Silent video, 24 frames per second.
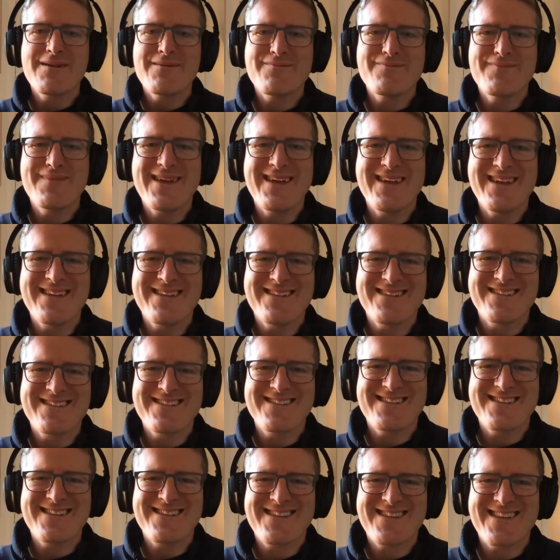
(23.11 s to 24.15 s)
means
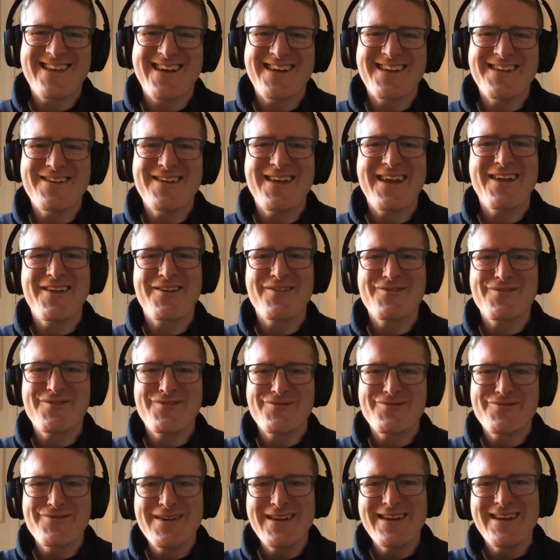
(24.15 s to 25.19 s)
that you get
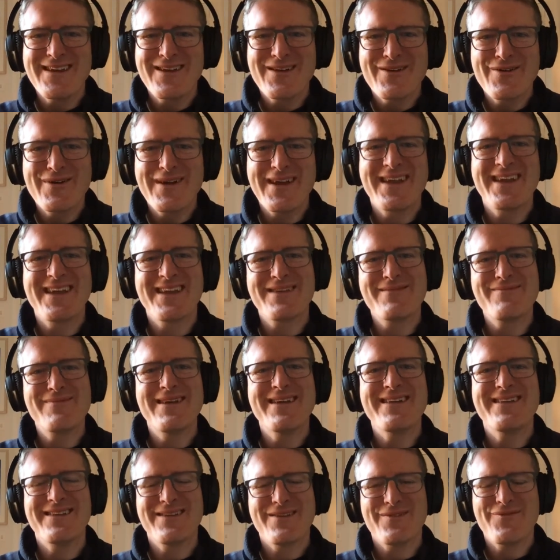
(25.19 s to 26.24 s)
really quick and
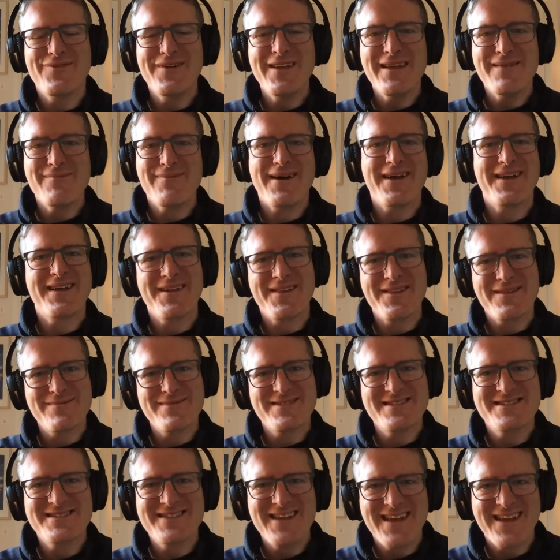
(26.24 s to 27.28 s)
immediate feedback on the
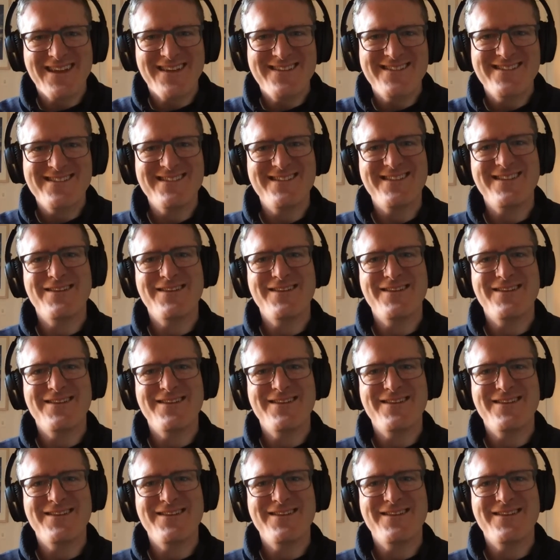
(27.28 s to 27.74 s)
mistakes